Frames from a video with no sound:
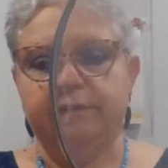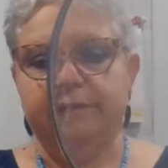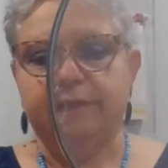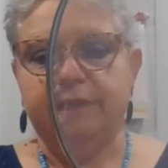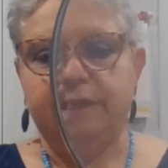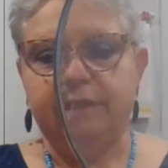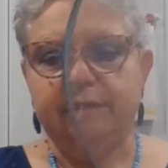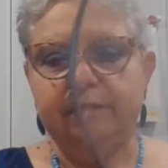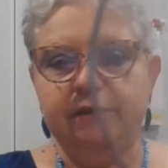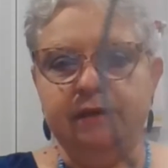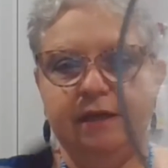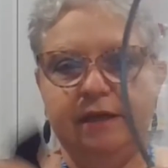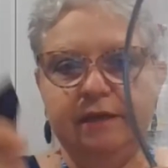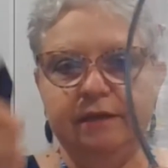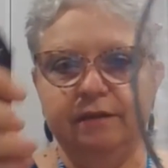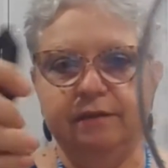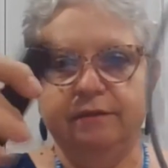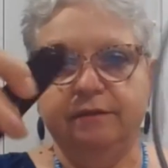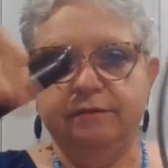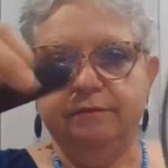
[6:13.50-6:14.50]
that,
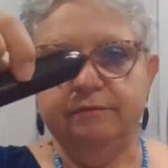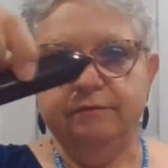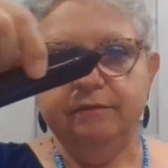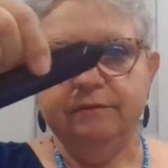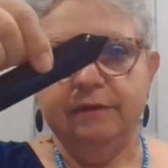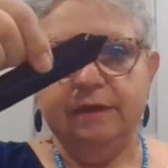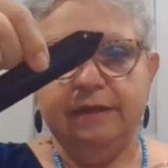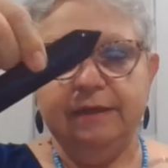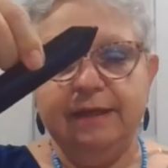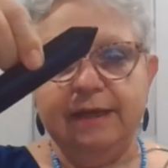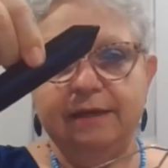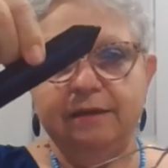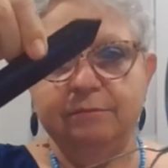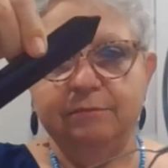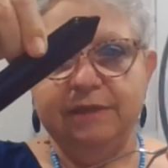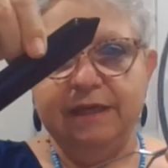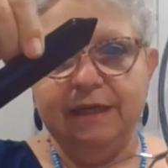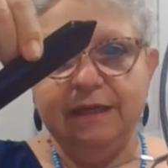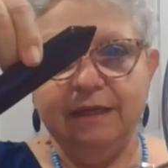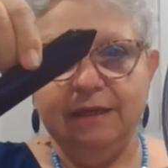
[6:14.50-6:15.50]
and again
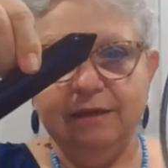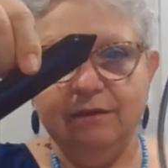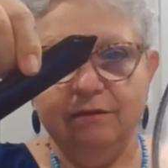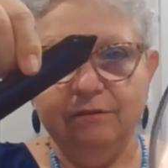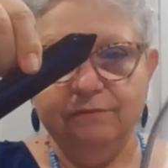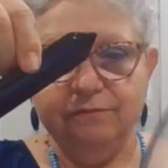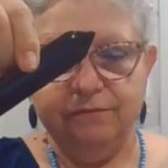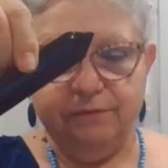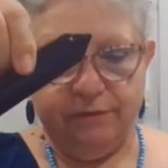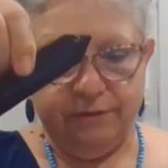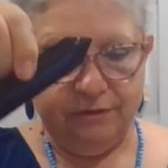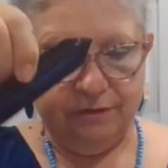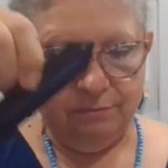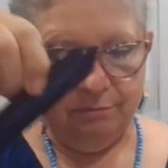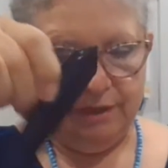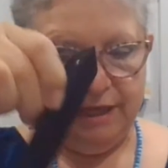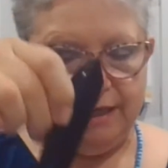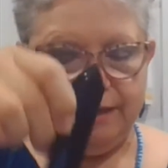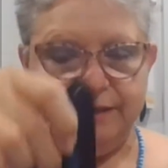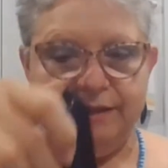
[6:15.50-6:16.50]
I'm taking off this
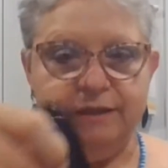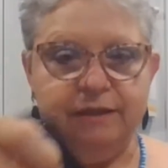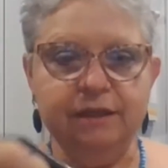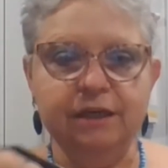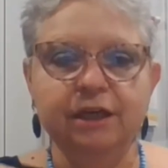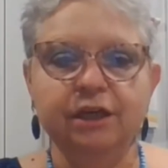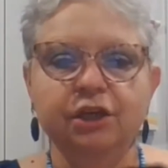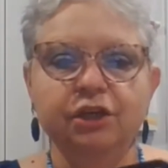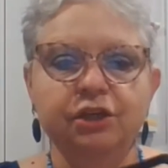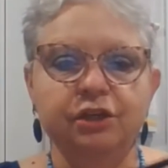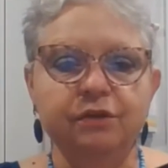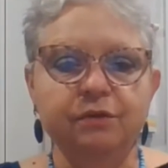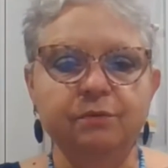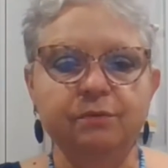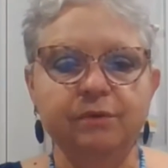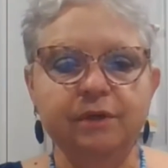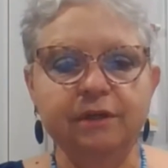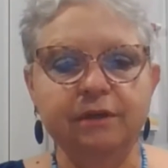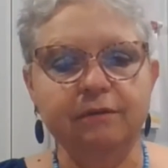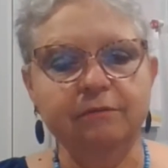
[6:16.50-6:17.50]
black thing. You know
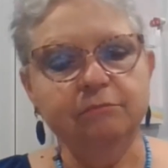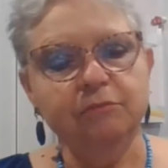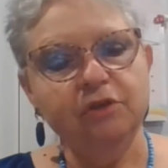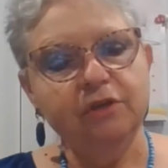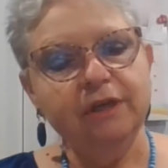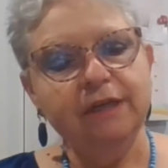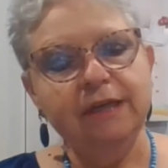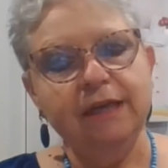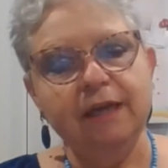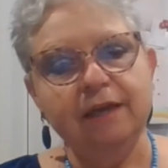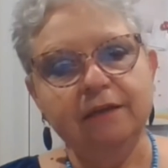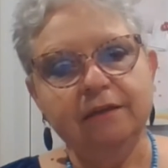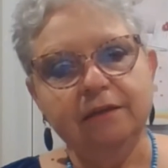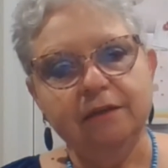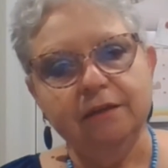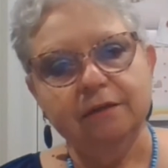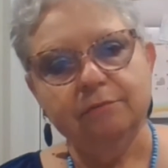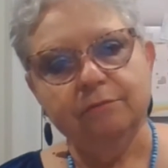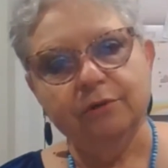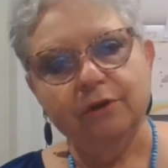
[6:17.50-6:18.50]
what I'm looking at?
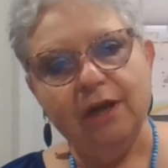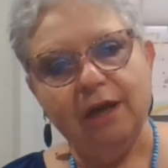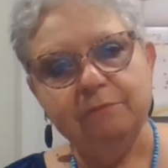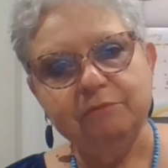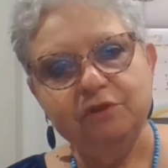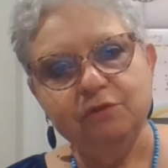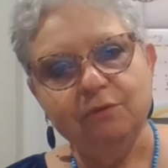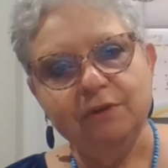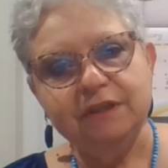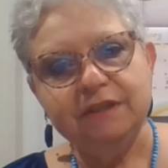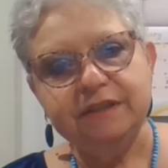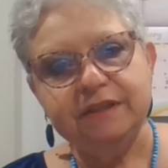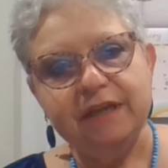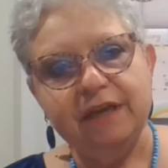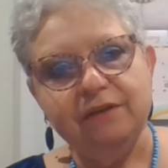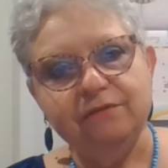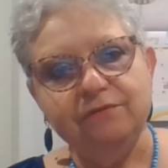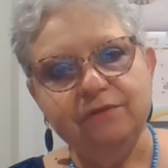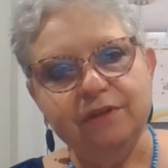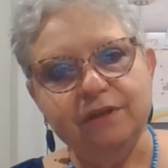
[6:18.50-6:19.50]
Perhaps you want to
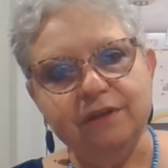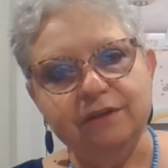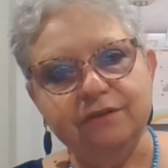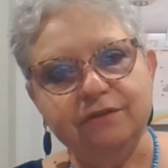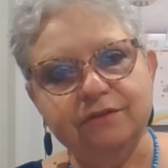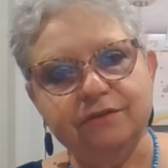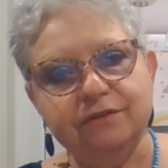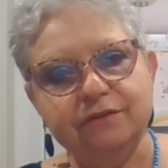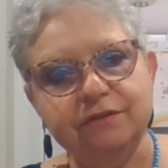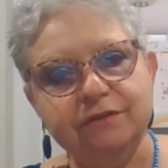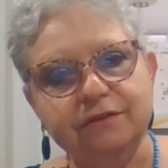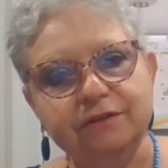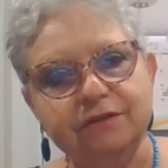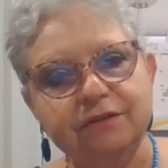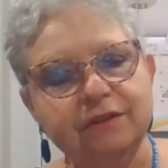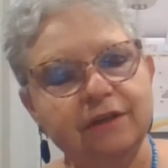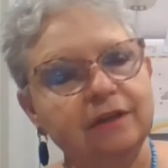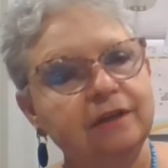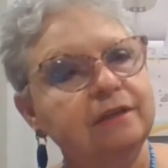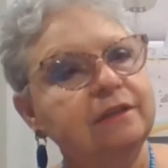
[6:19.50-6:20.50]
save these
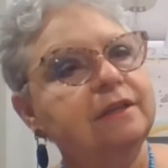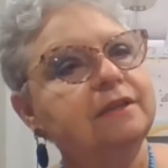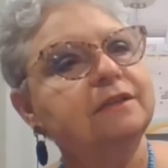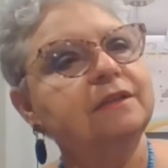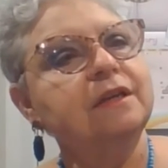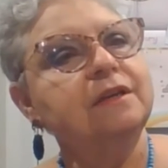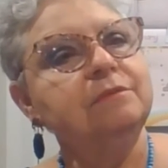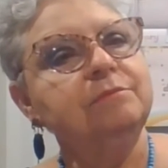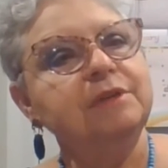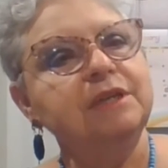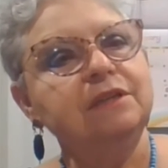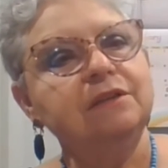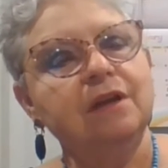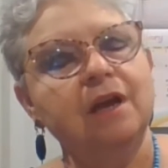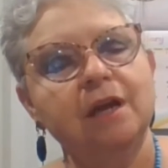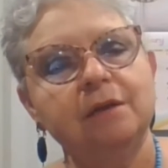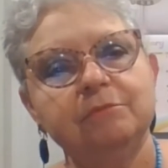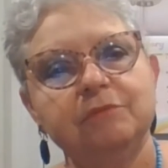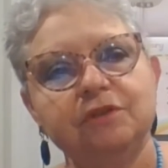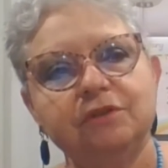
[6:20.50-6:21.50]
since it's going to be
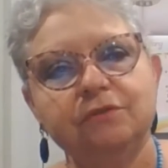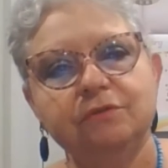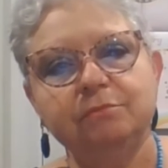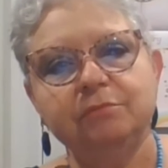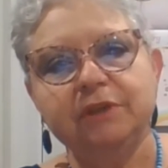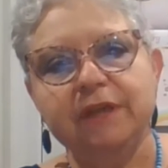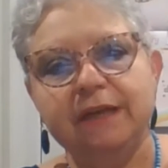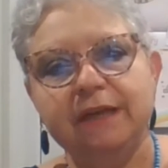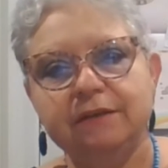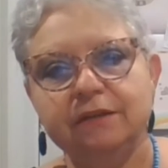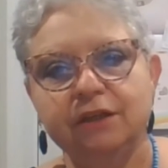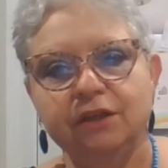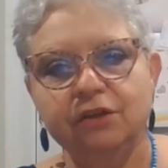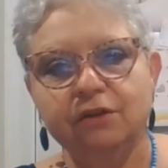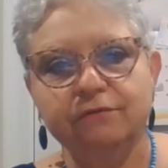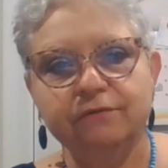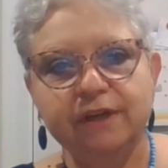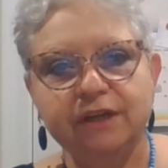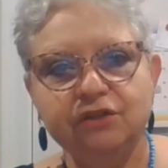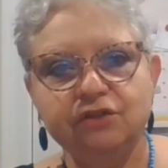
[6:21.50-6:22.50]
time to planting
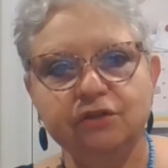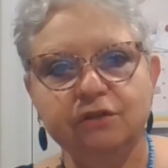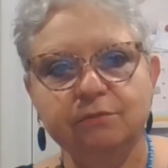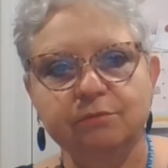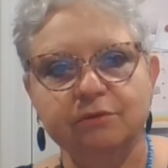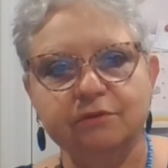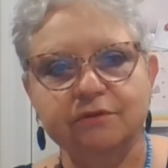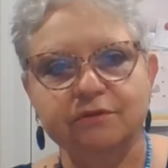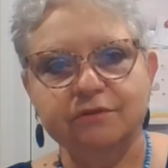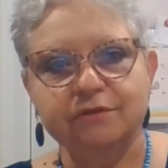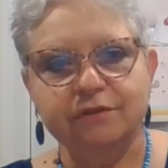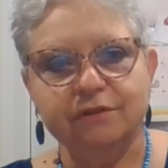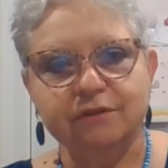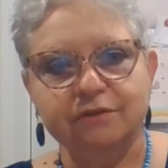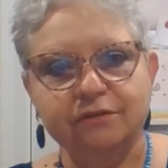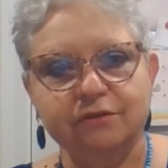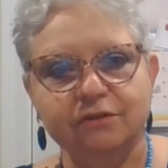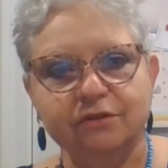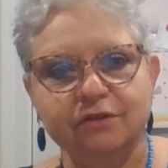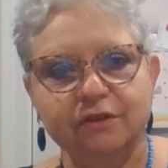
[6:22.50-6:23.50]
your vegetables.
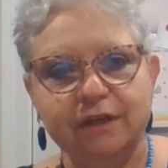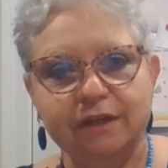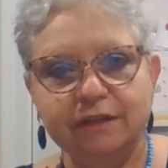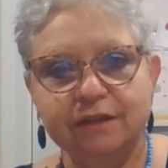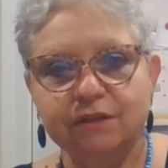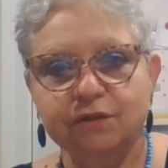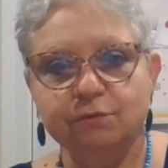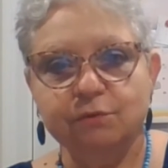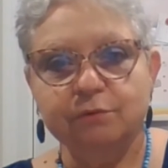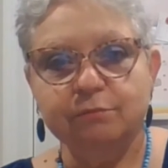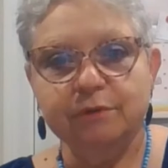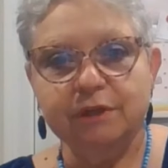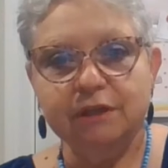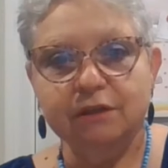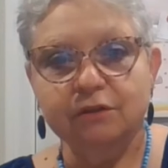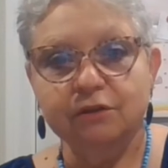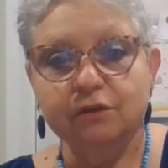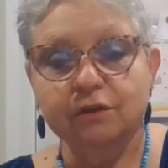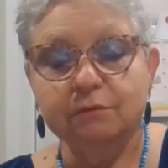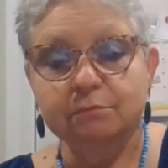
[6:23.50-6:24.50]
This looks like this would
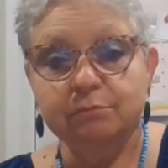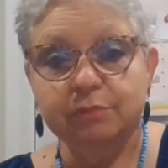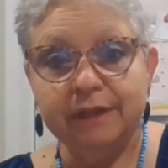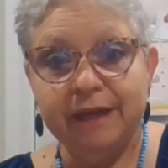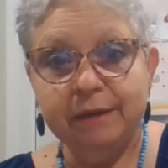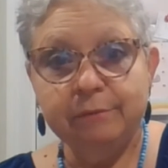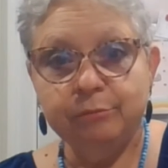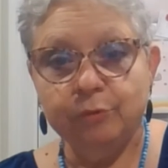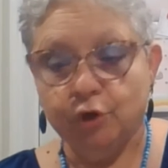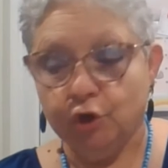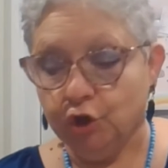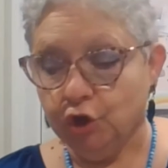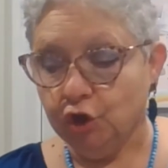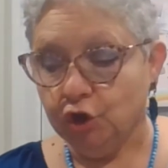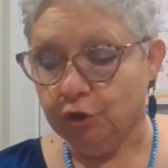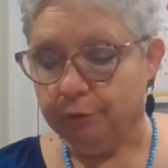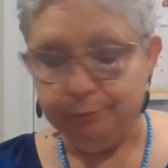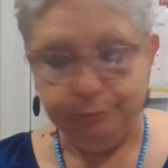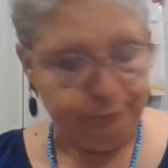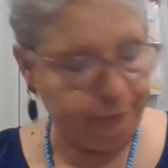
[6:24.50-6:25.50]
be a good plant
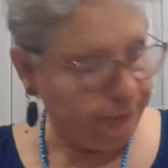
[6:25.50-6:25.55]
marker.